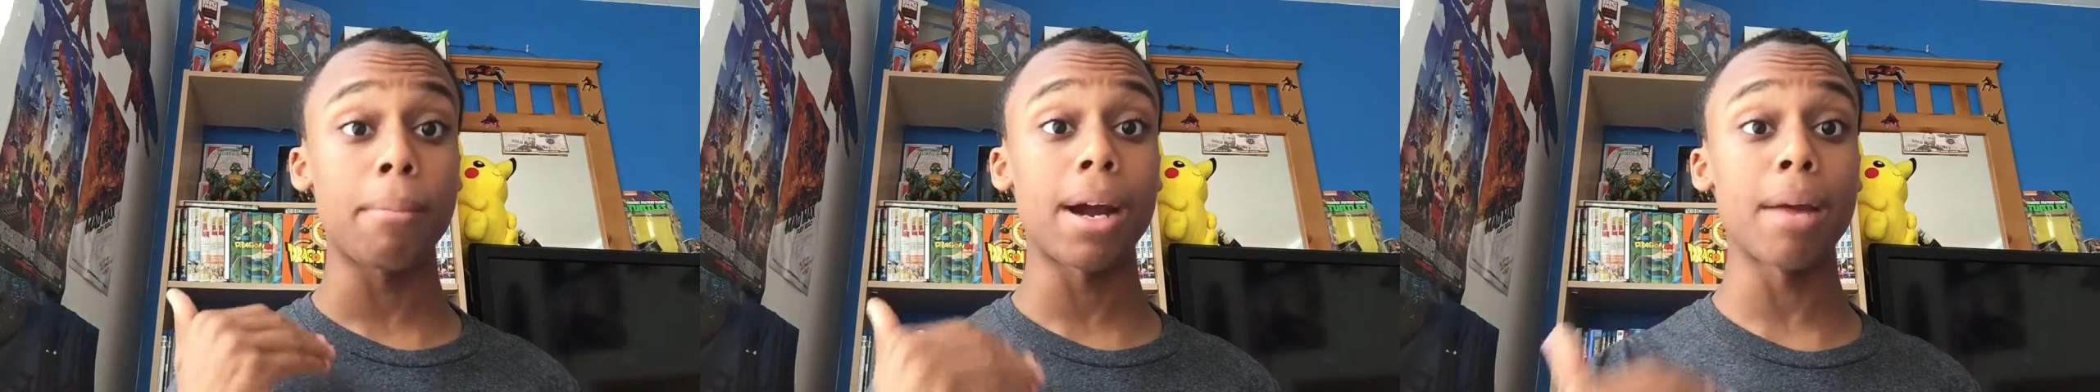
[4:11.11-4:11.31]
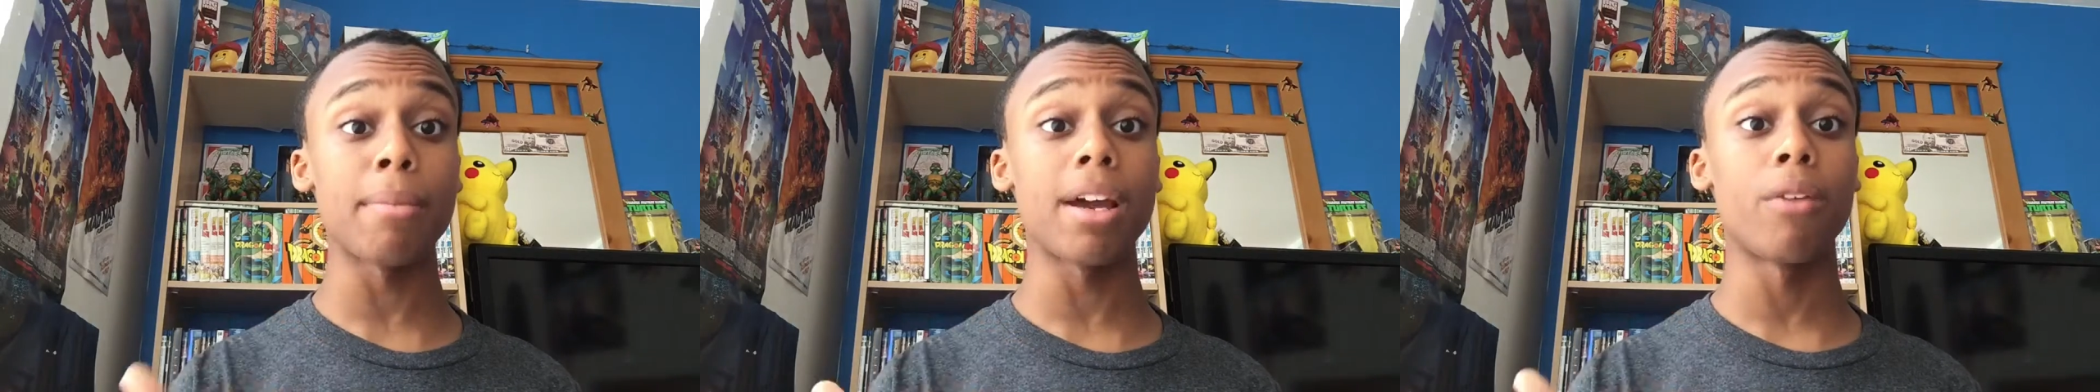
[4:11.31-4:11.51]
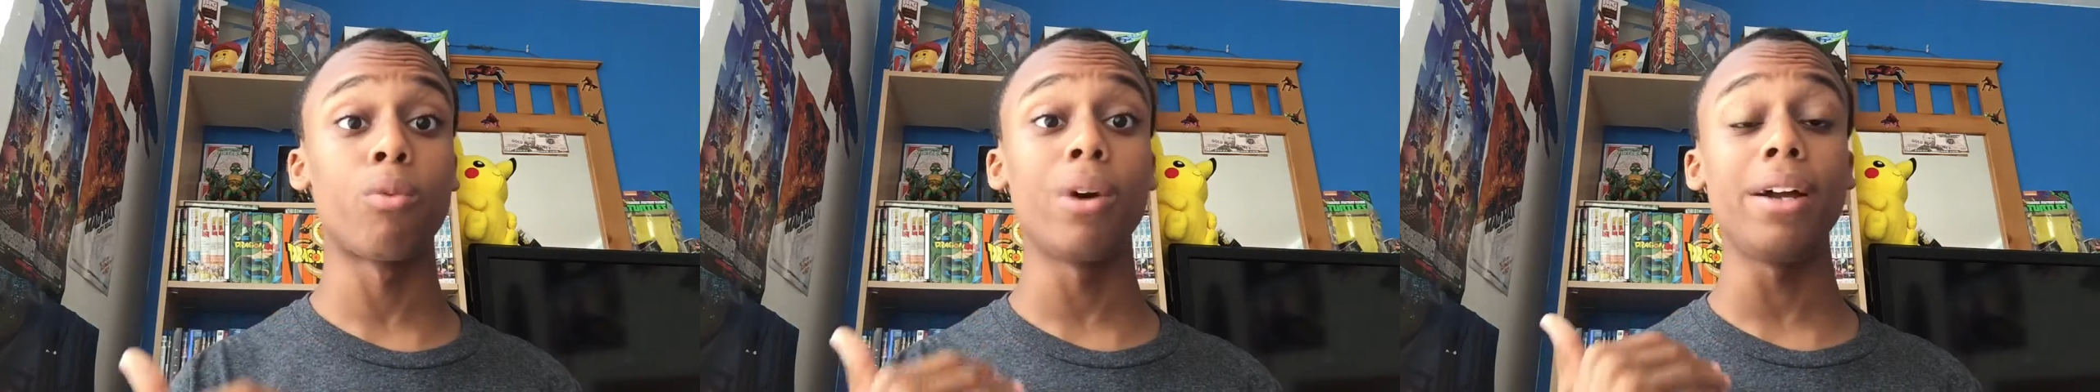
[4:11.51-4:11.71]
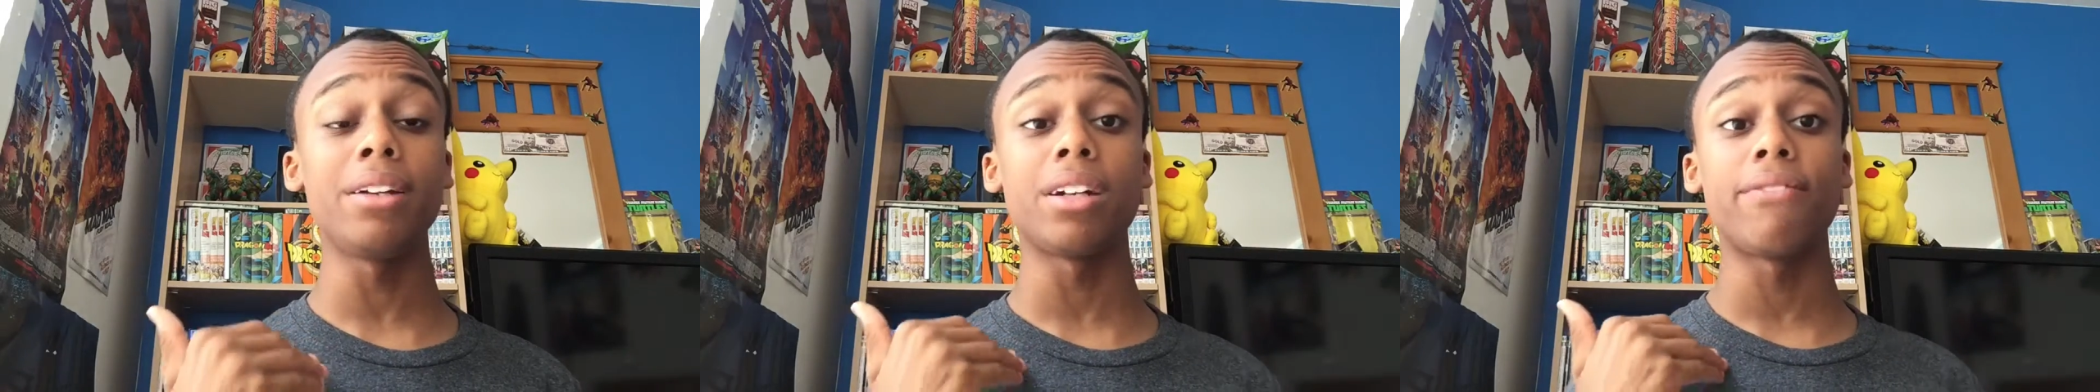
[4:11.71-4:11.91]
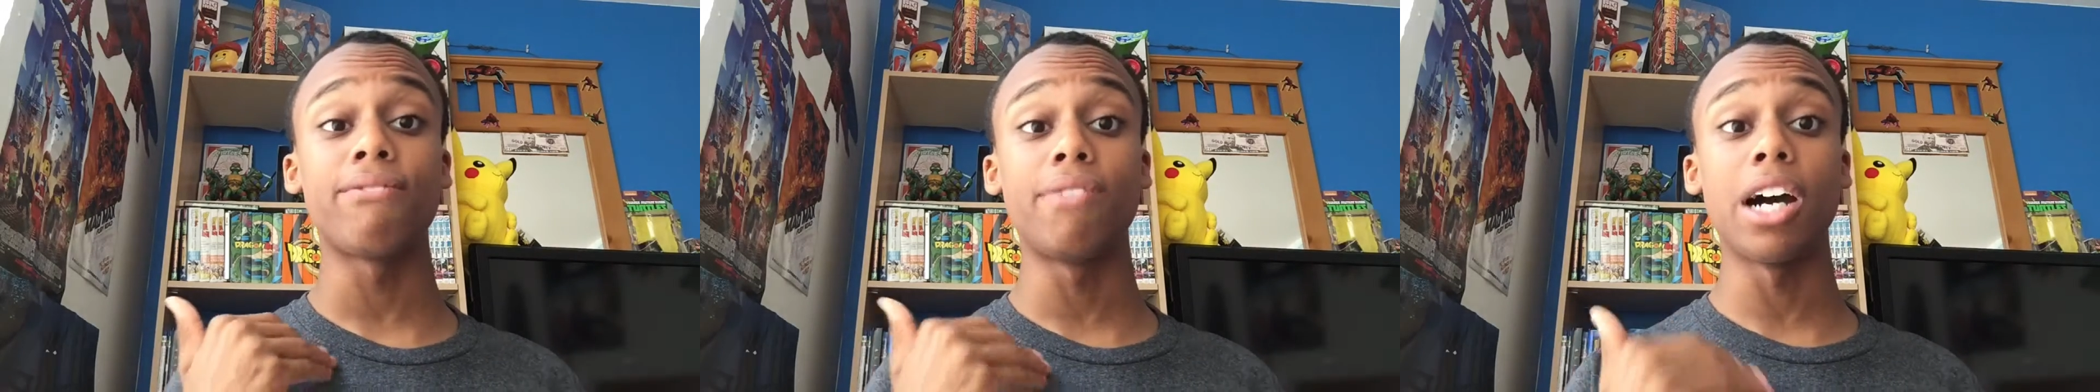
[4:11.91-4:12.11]
remind me of
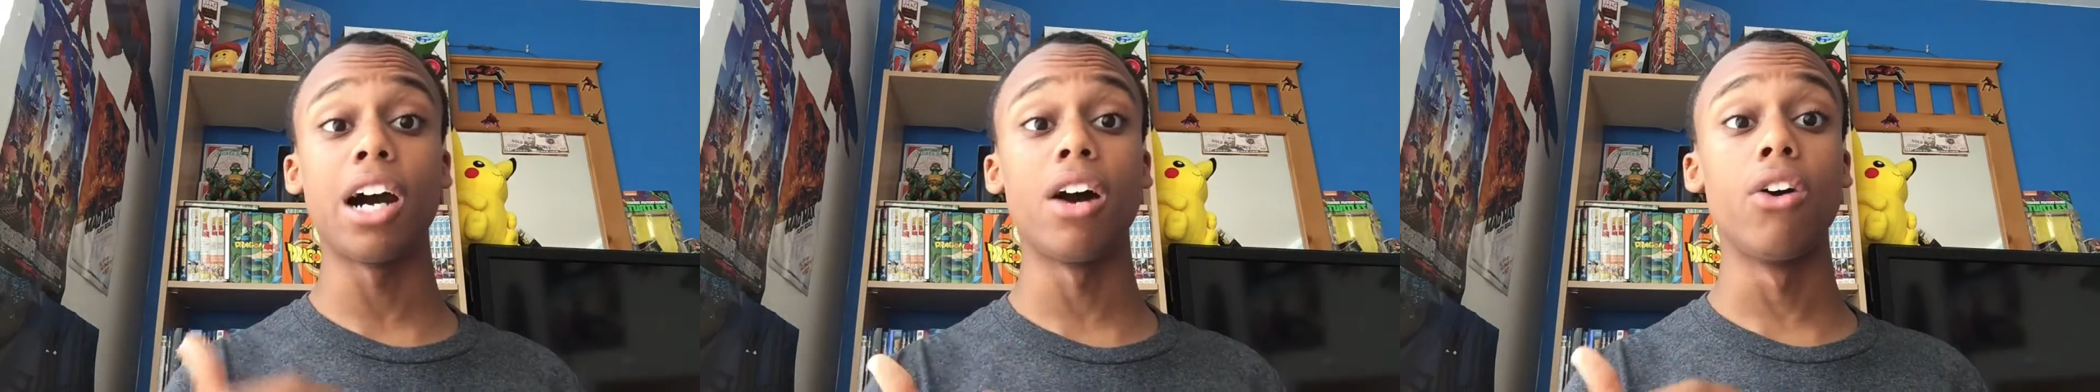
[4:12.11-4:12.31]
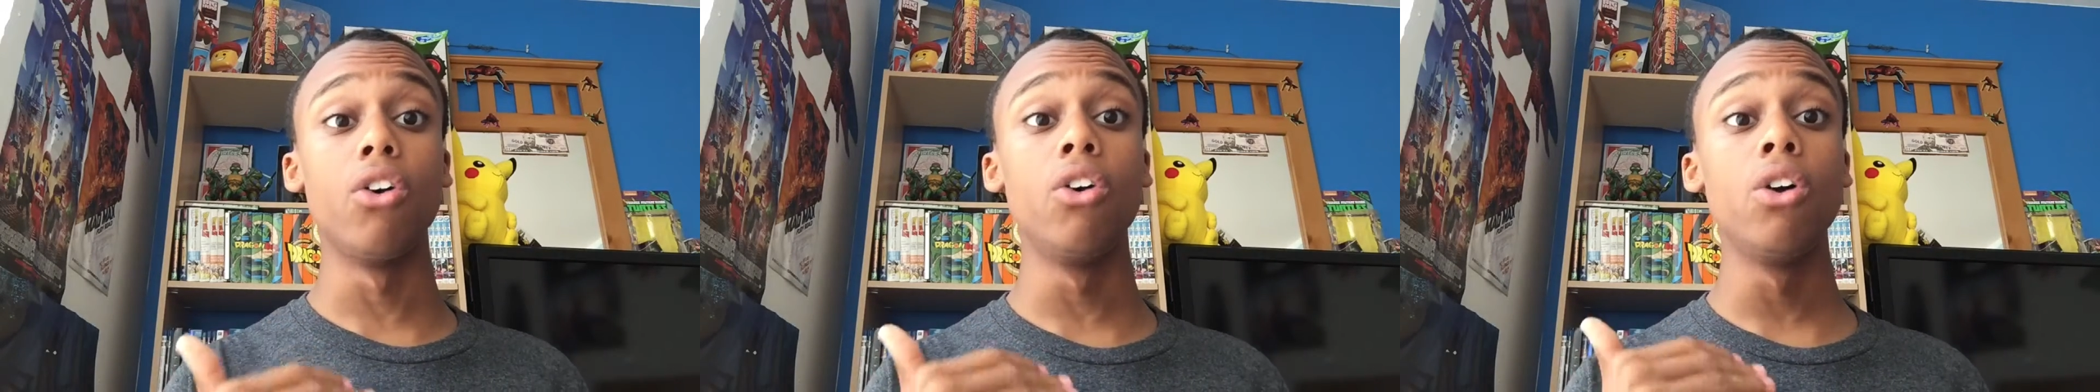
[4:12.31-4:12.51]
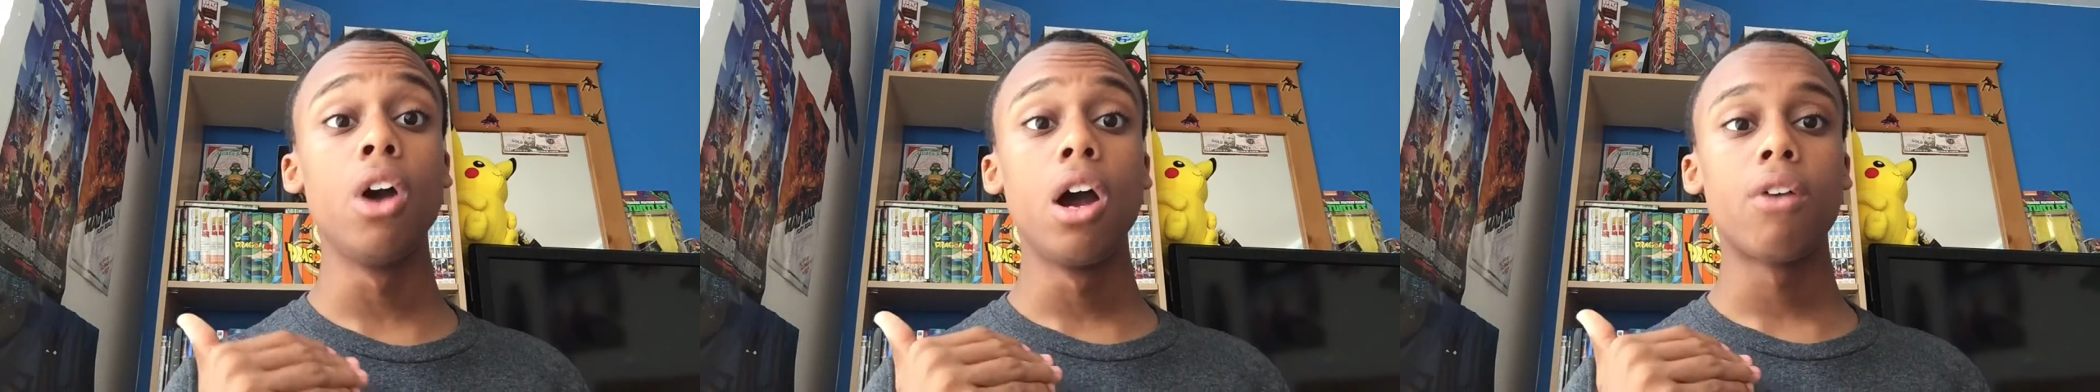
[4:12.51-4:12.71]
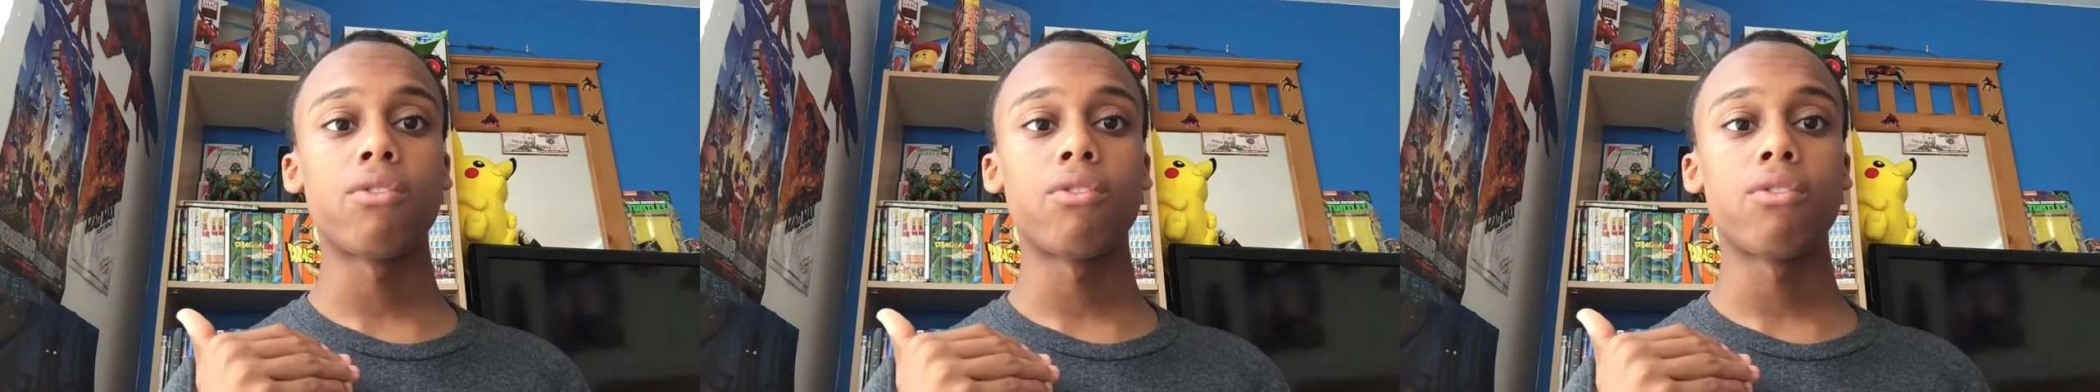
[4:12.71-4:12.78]
William Dafoe